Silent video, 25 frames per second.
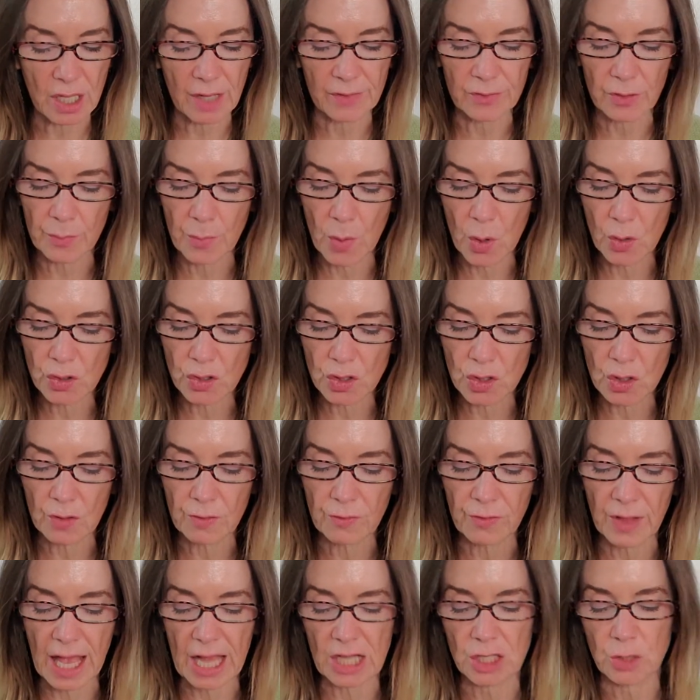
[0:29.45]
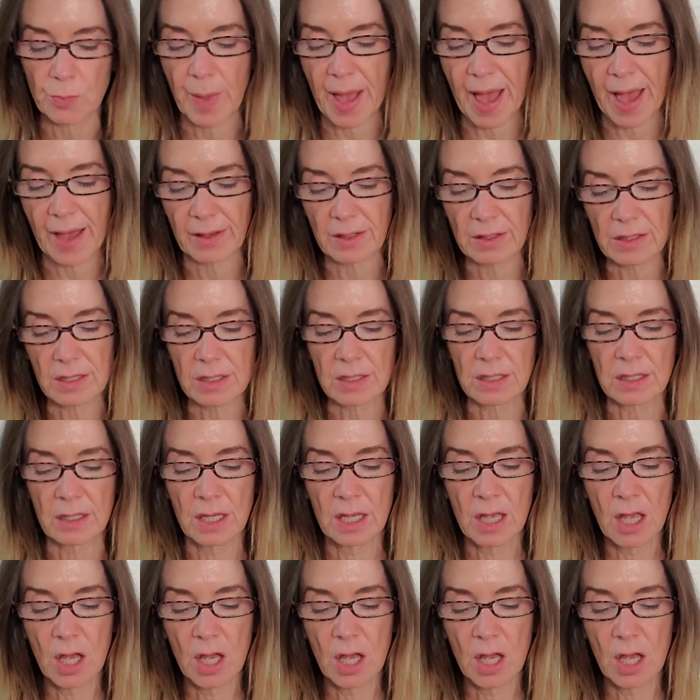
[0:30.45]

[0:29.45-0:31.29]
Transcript: of emotional flashbacks.